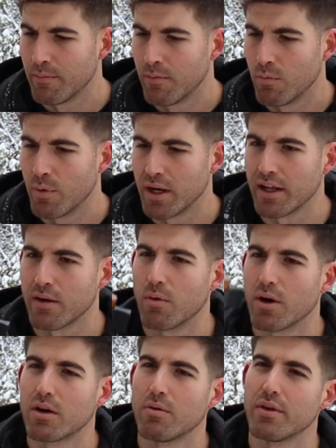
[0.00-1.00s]
whittling
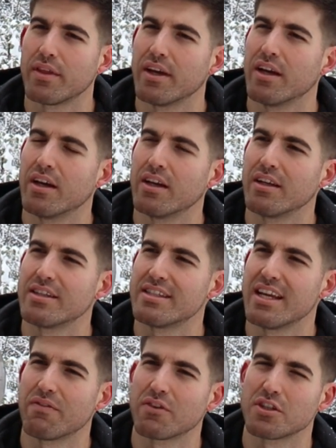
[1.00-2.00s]
work with a
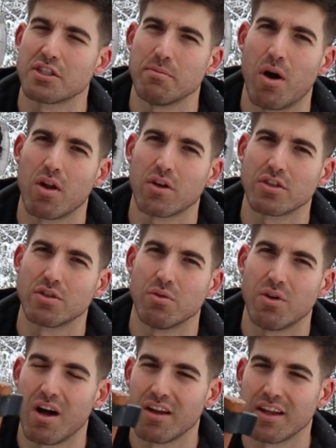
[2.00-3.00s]
safer, smaller
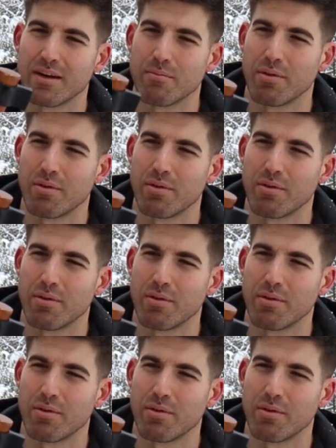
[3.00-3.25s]
tool, I'll let them